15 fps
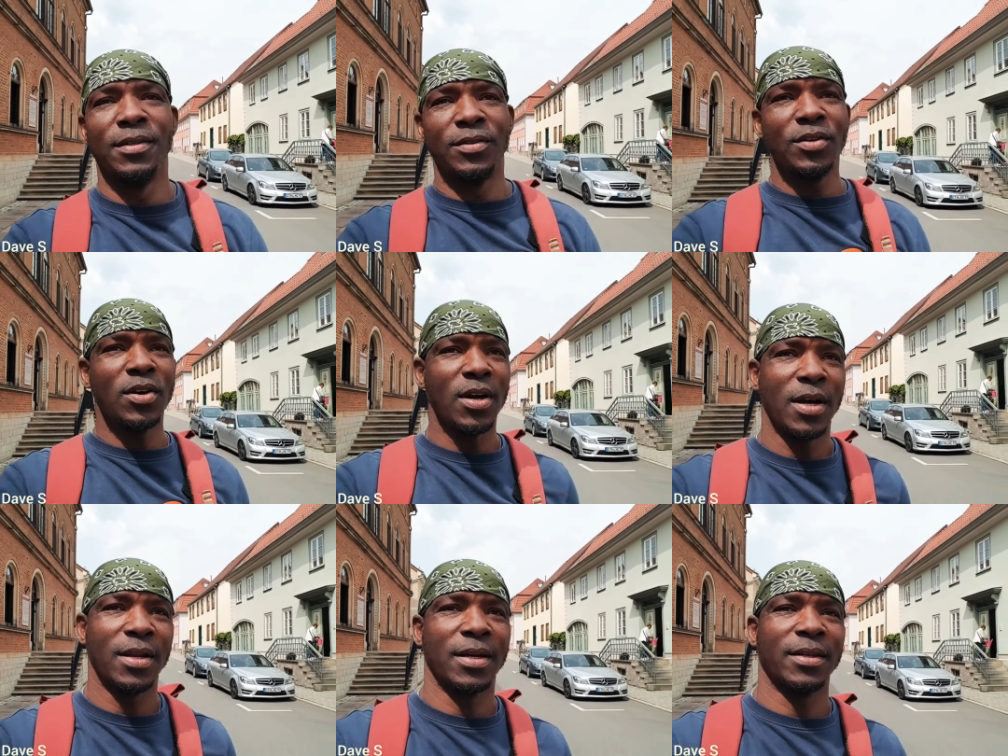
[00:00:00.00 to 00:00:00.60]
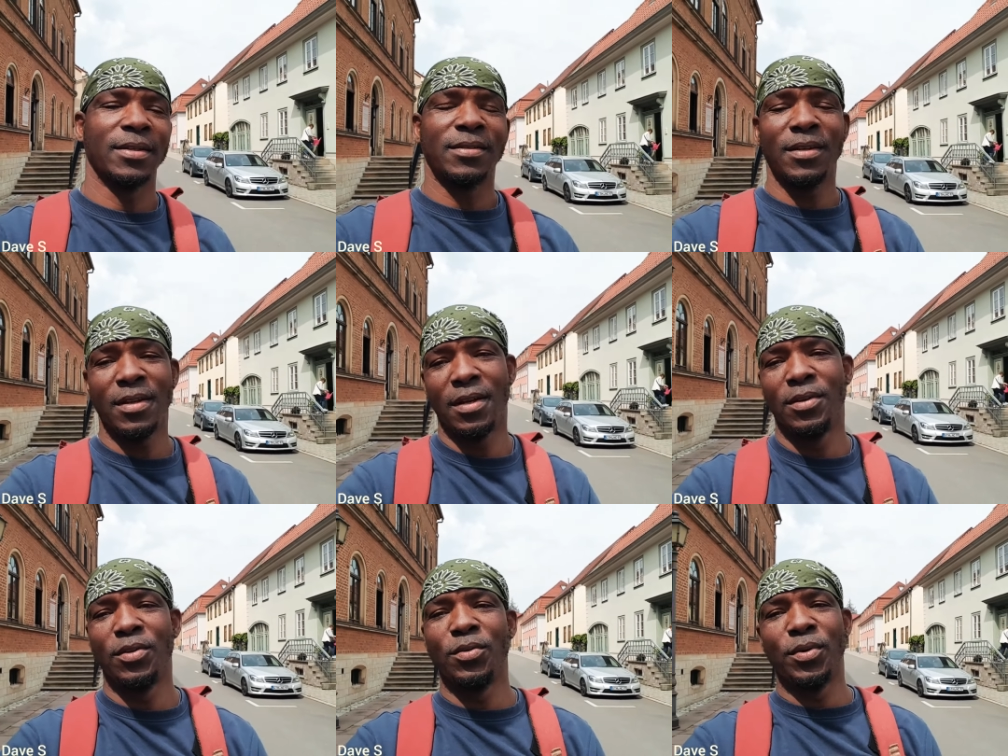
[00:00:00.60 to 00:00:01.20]
No, like I
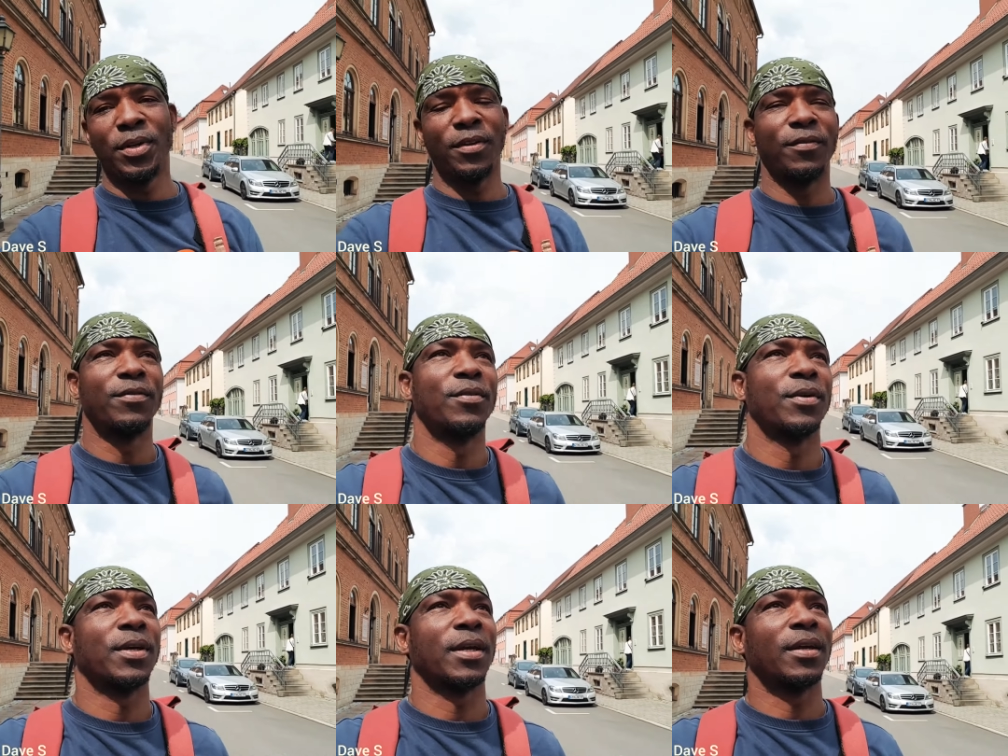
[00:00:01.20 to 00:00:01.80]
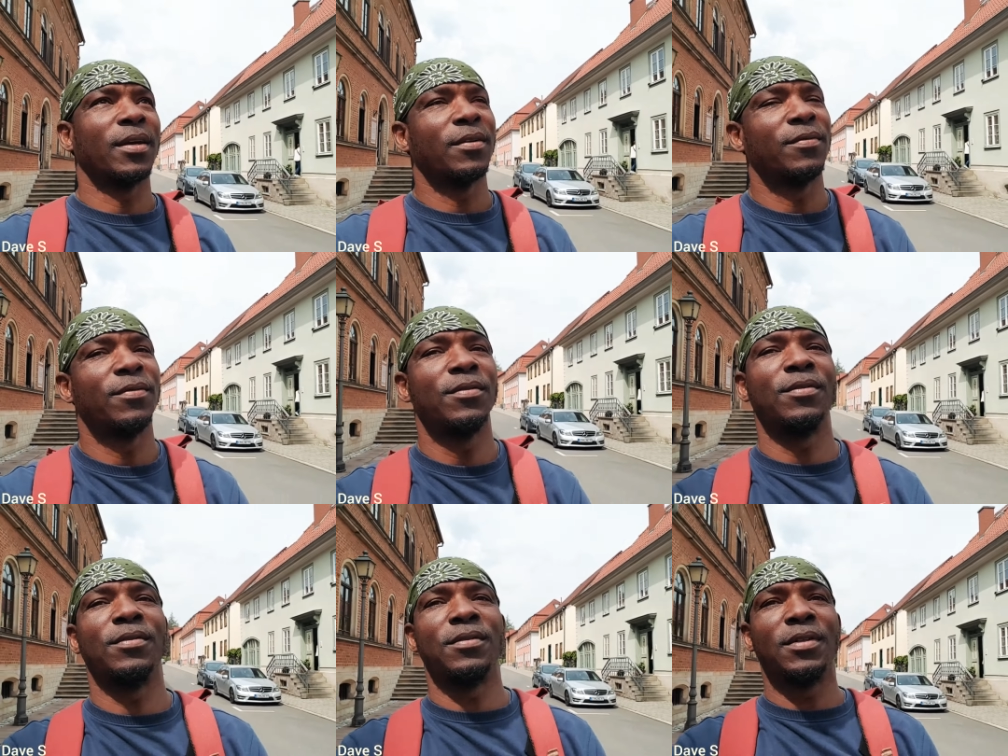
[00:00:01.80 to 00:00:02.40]
said, I know where the food can get
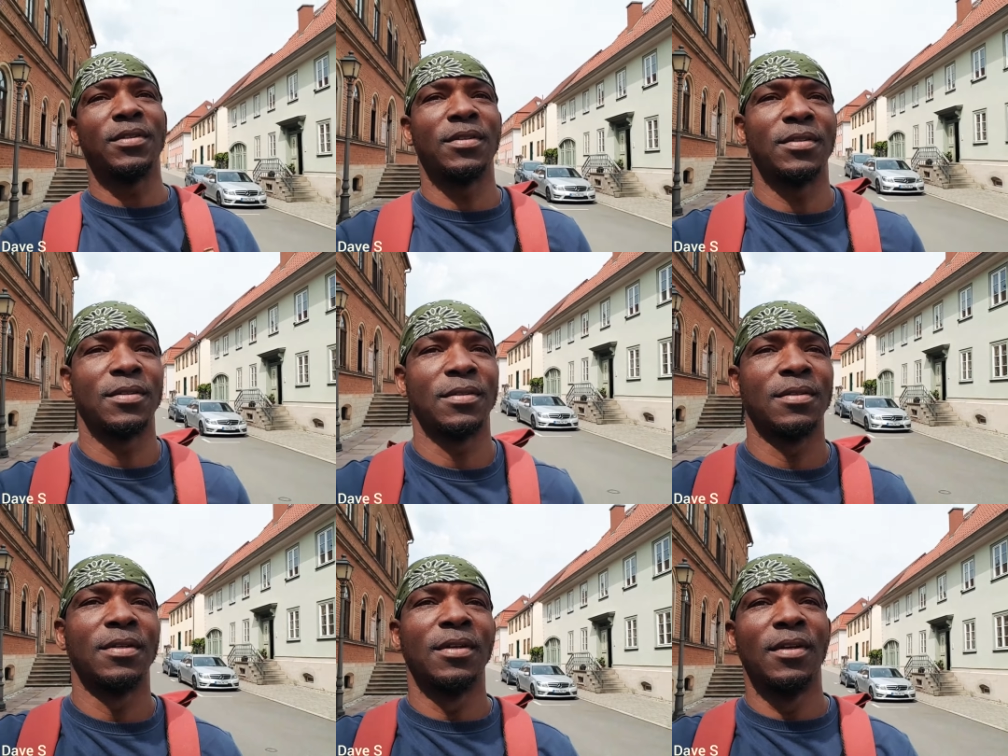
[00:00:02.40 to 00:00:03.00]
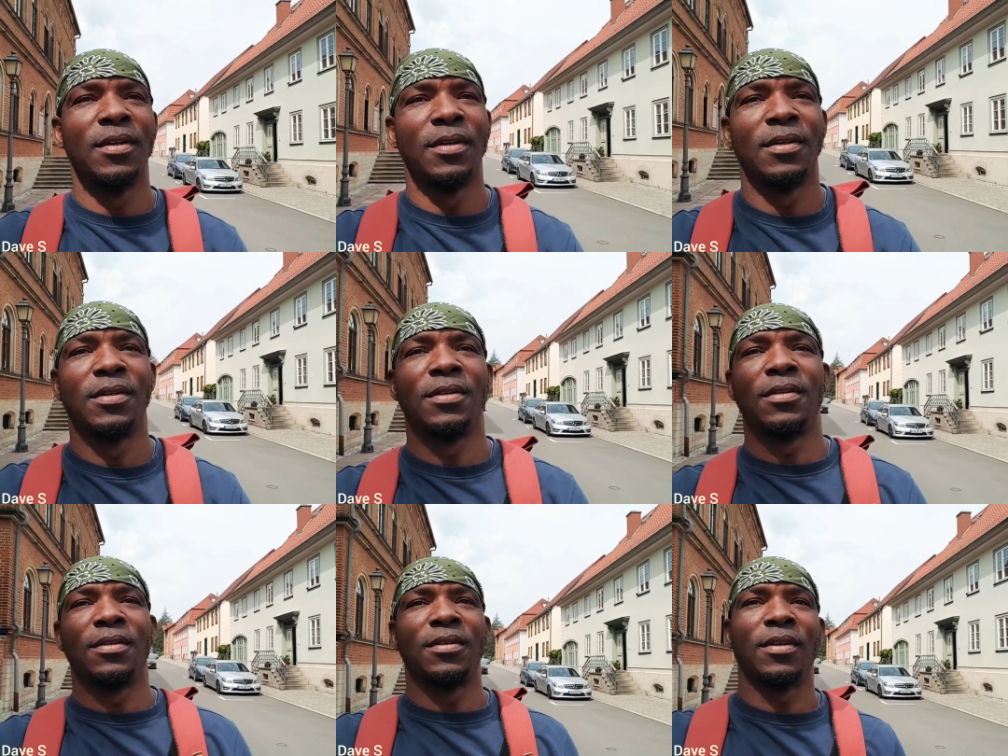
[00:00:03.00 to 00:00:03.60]
food. This is
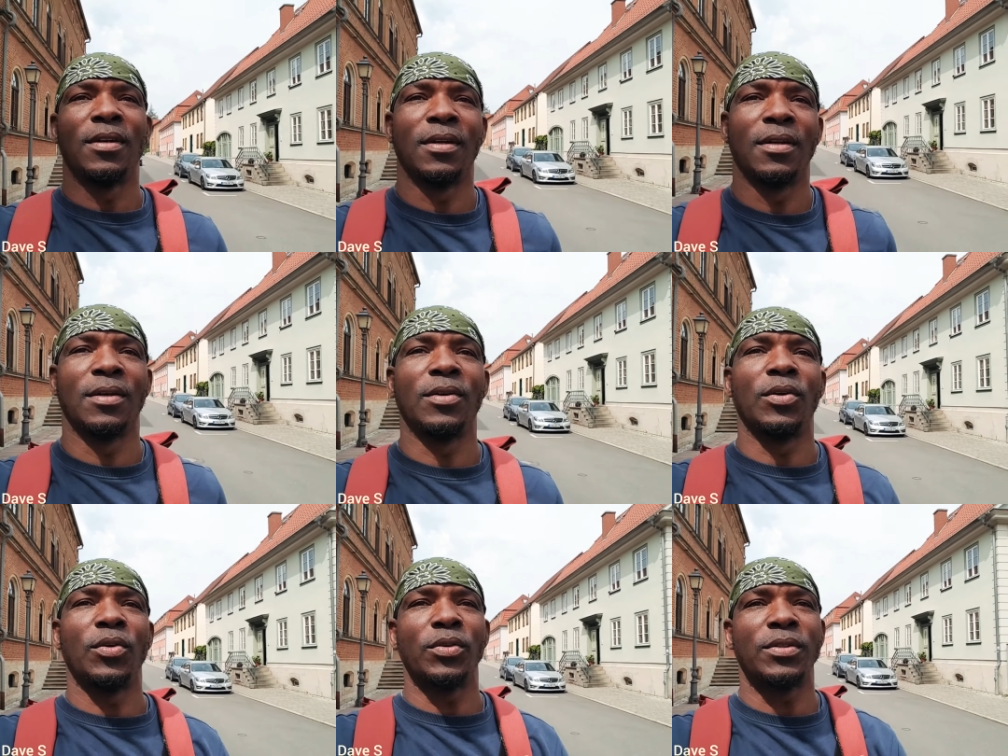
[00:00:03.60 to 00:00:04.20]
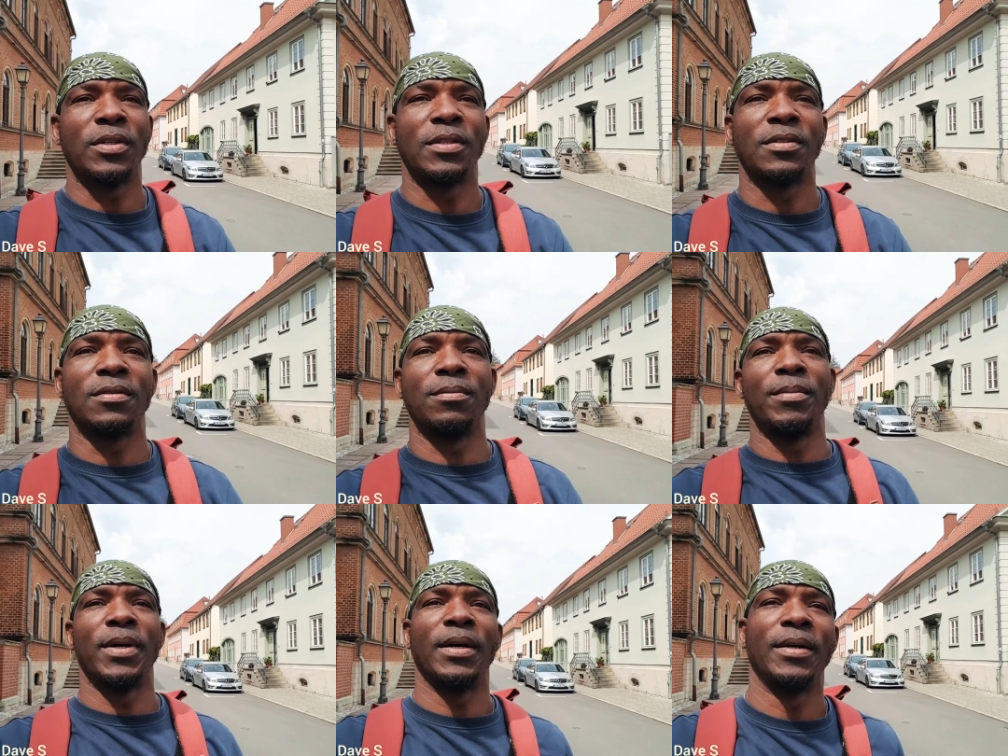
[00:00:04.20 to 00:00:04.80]

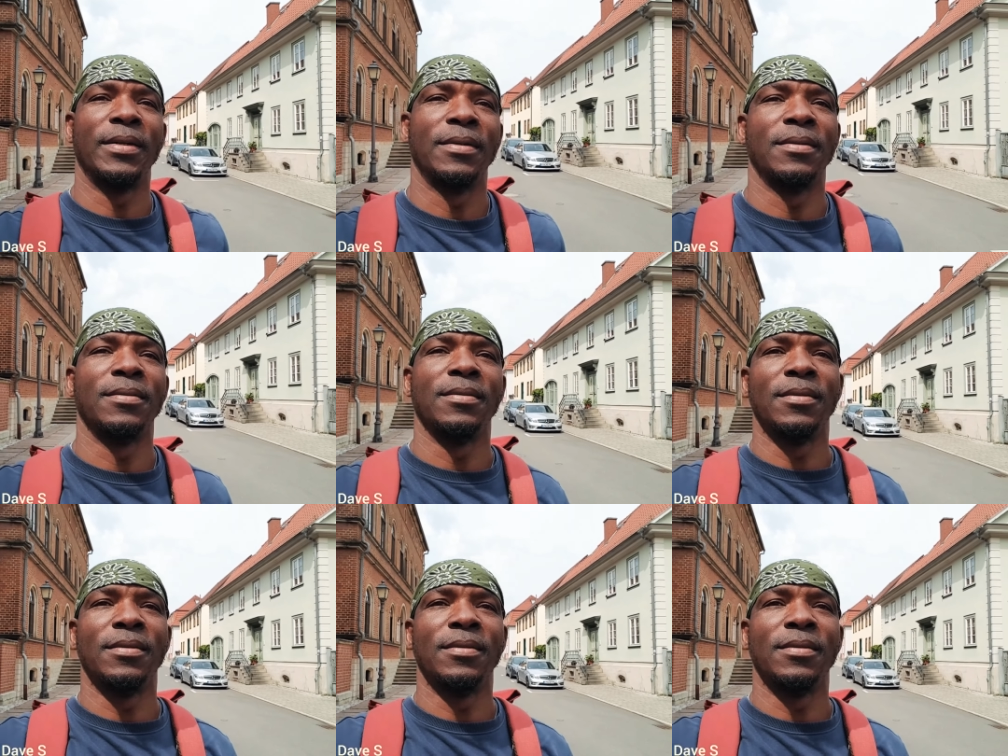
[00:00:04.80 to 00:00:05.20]
Gottes mine.